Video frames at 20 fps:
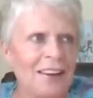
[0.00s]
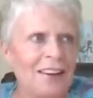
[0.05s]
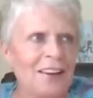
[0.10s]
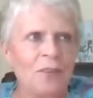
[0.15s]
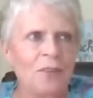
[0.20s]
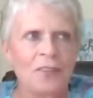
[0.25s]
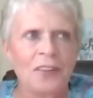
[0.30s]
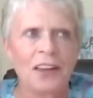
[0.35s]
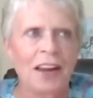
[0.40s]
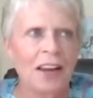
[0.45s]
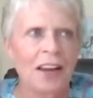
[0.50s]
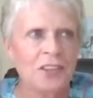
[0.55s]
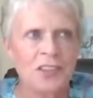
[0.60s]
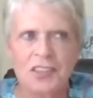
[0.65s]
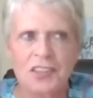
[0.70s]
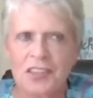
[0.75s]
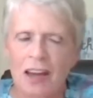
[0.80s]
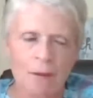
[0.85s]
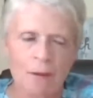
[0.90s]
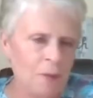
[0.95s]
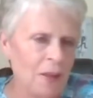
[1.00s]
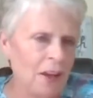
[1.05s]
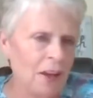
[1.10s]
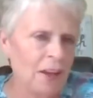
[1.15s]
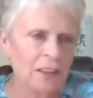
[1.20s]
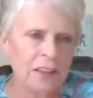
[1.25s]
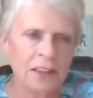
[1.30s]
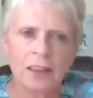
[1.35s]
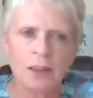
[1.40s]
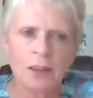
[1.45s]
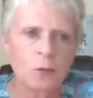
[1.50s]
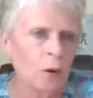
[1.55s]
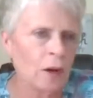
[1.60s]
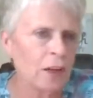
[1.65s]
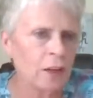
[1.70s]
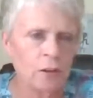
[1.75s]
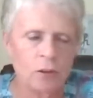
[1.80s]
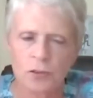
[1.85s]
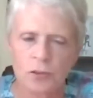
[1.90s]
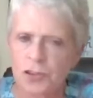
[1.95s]
the next time they need what
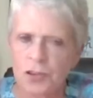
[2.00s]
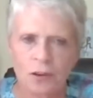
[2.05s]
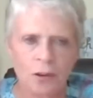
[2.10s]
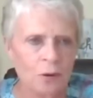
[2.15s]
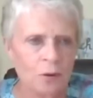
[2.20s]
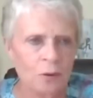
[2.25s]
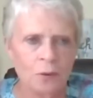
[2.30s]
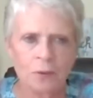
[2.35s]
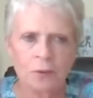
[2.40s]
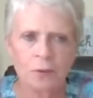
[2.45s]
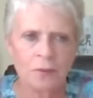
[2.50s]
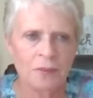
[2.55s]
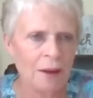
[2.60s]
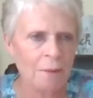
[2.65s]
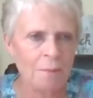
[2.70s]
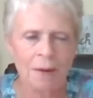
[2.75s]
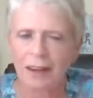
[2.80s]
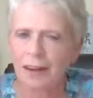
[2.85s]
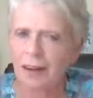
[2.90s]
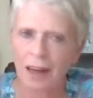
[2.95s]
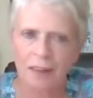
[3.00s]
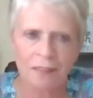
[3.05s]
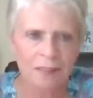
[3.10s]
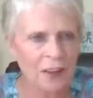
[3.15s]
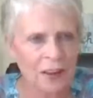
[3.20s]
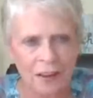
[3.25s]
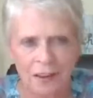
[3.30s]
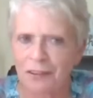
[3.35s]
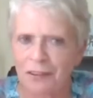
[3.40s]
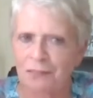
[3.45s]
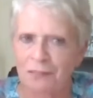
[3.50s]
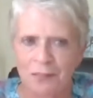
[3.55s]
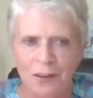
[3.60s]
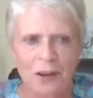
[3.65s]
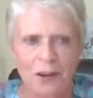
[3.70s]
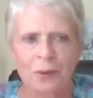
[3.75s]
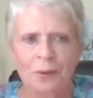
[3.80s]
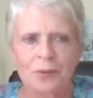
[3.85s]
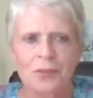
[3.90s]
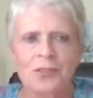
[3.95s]
you do, they may not think of
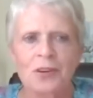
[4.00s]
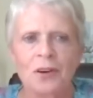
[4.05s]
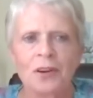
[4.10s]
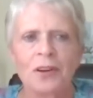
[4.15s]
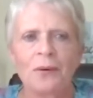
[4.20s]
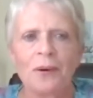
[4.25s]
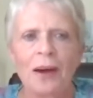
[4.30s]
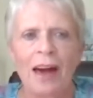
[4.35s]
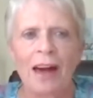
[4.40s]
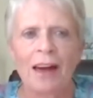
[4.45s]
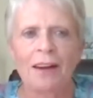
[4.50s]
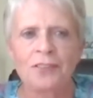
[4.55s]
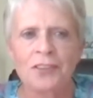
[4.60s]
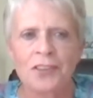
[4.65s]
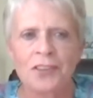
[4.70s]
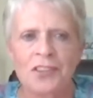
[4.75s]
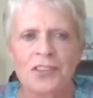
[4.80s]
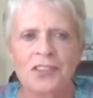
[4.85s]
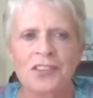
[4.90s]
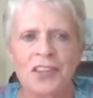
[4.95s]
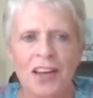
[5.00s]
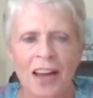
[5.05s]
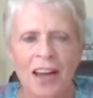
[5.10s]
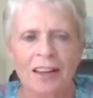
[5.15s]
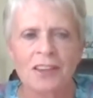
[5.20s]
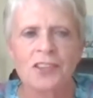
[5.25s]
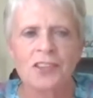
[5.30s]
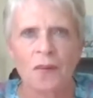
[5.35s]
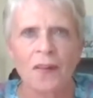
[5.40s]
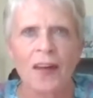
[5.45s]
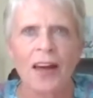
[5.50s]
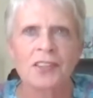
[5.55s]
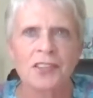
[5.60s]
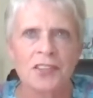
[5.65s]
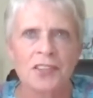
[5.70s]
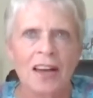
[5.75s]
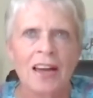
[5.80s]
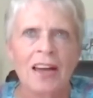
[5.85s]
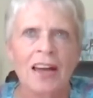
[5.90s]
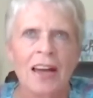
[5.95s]
you. So you have to stay. So that's,
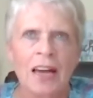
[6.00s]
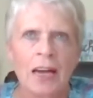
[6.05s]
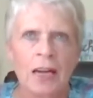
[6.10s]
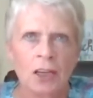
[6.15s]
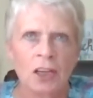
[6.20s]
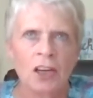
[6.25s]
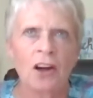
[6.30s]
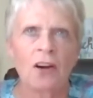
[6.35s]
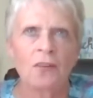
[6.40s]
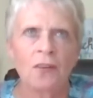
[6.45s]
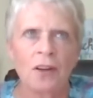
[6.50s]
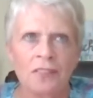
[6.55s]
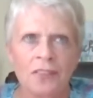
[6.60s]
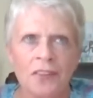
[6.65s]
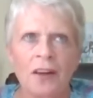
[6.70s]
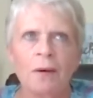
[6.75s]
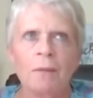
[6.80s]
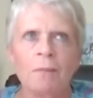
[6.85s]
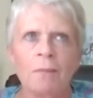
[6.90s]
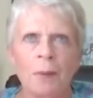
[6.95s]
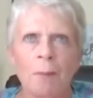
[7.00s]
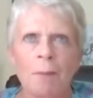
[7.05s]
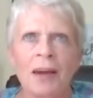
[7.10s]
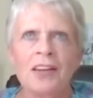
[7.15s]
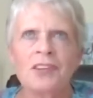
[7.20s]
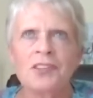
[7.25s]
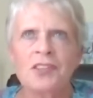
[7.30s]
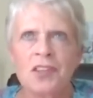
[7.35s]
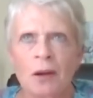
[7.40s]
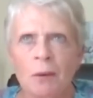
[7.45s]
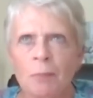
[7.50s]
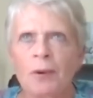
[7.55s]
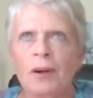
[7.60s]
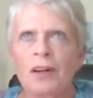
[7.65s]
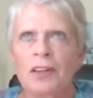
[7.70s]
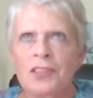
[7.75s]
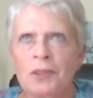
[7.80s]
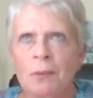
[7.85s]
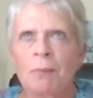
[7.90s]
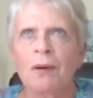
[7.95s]
the basic
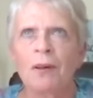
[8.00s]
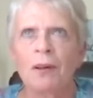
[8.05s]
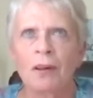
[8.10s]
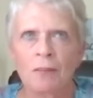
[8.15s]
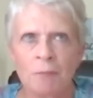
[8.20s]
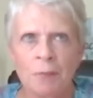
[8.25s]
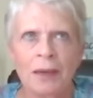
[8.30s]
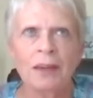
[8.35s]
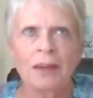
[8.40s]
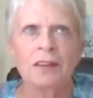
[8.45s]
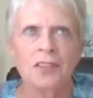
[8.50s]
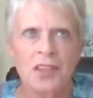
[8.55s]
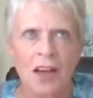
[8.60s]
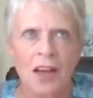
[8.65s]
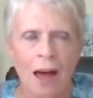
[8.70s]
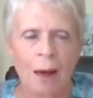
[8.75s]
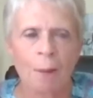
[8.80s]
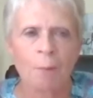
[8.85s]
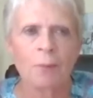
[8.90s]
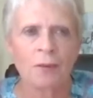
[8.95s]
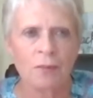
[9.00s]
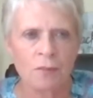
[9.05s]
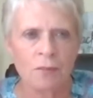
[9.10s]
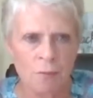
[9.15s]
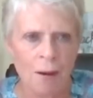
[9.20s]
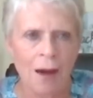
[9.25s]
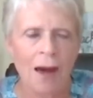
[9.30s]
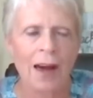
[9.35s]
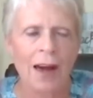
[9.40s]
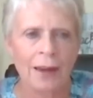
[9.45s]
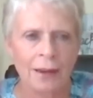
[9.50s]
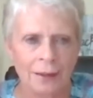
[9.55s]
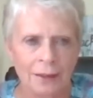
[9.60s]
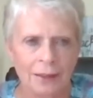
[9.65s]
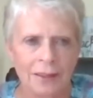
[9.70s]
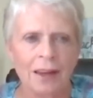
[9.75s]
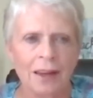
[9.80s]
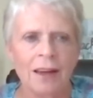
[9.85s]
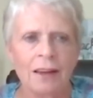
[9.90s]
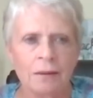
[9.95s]
principle of being top of mind,
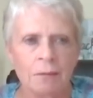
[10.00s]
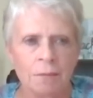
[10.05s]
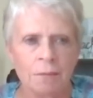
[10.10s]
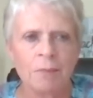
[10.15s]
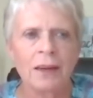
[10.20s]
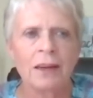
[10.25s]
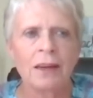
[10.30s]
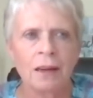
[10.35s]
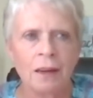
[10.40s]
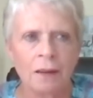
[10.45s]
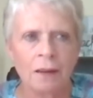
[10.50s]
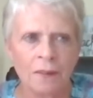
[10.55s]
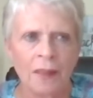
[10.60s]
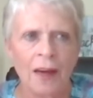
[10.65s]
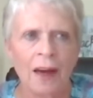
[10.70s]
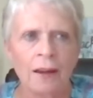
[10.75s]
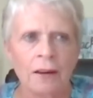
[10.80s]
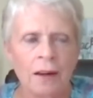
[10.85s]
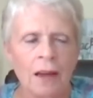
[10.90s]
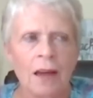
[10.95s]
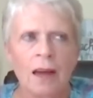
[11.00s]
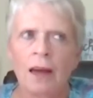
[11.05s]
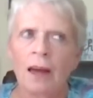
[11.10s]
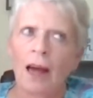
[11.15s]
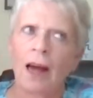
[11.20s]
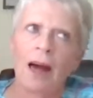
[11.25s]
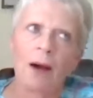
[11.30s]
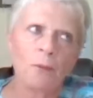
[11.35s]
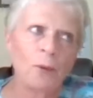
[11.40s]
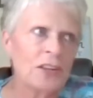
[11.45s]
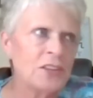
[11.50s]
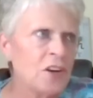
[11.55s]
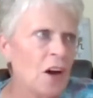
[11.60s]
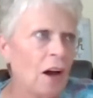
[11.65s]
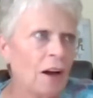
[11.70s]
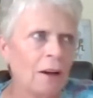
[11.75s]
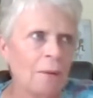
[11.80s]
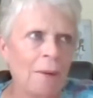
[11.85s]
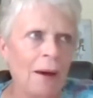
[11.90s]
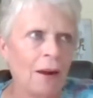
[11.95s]
and being that, we
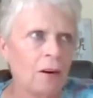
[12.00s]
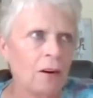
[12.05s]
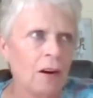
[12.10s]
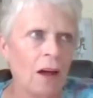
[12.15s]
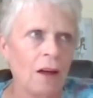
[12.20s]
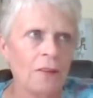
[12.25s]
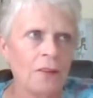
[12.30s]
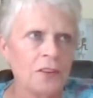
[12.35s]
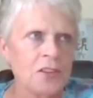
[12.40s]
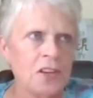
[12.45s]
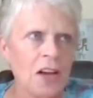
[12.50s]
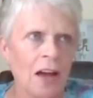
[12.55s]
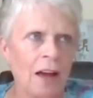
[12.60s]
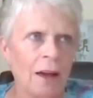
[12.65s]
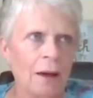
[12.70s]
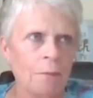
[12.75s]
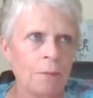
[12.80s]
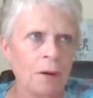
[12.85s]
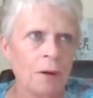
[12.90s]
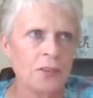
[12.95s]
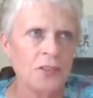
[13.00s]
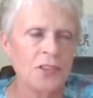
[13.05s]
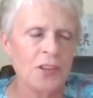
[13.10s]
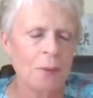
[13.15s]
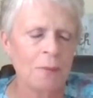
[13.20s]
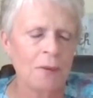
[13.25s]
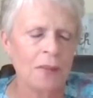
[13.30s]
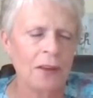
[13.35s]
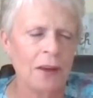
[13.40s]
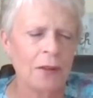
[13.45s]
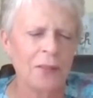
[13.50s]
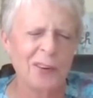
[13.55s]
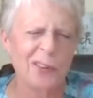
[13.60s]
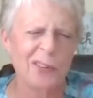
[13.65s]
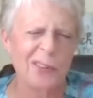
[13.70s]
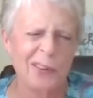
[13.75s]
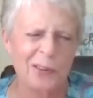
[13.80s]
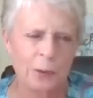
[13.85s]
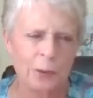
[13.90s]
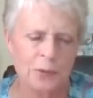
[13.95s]
talk about it all the time. Some of the other
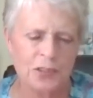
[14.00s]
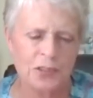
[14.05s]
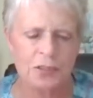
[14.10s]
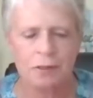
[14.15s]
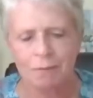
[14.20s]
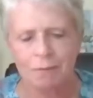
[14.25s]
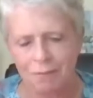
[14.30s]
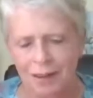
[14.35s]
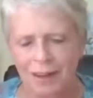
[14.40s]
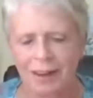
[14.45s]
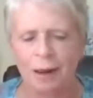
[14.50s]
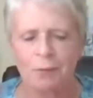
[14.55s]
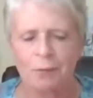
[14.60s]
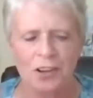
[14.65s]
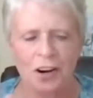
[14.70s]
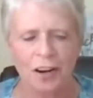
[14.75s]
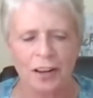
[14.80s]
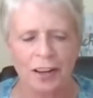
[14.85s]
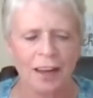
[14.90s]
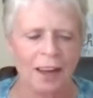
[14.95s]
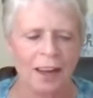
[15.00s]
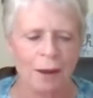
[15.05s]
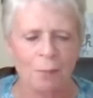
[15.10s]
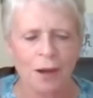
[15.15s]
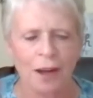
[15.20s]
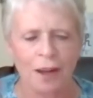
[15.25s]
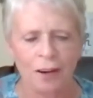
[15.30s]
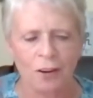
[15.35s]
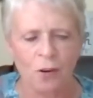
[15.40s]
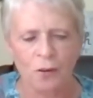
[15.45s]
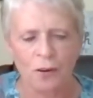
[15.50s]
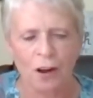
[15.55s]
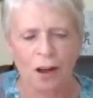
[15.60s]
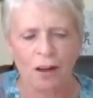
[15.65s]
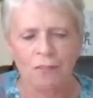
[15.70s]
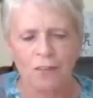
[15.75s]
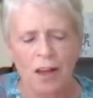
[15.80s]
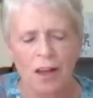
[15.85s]
groups, and I'm sorry, Callie, I'm kind of going off,